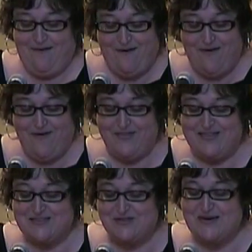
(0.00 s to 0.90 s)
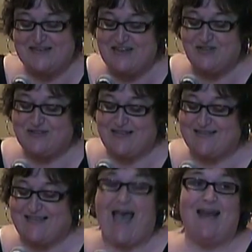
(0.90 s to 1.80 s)
Oh, this story teaches
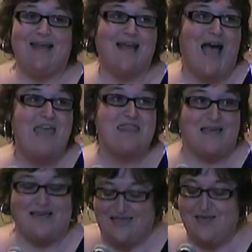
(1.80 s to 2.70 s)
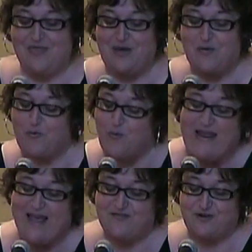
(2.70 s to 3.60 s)
us that, I think, that
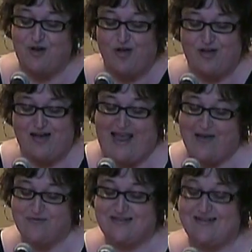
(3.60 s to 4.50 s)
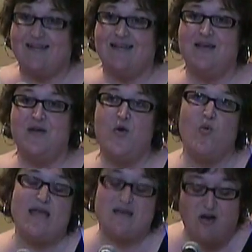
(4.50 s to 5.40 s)
we have to call God out.
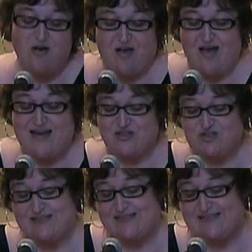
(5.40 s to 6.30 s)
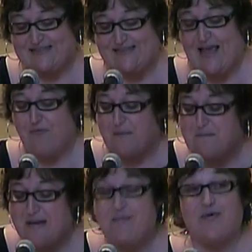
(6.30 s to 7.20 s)
We call God and Jesus and say,
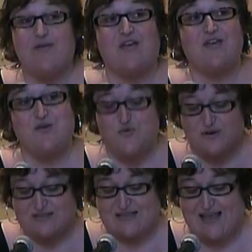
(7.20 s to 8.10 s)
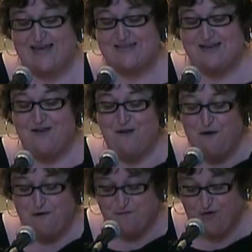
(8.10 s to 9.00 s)
remember that you were sent
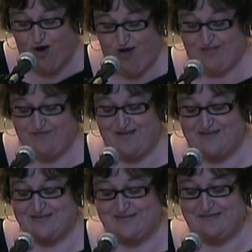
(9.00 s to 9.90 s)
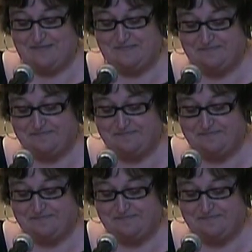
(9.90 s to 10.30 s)
for all of us.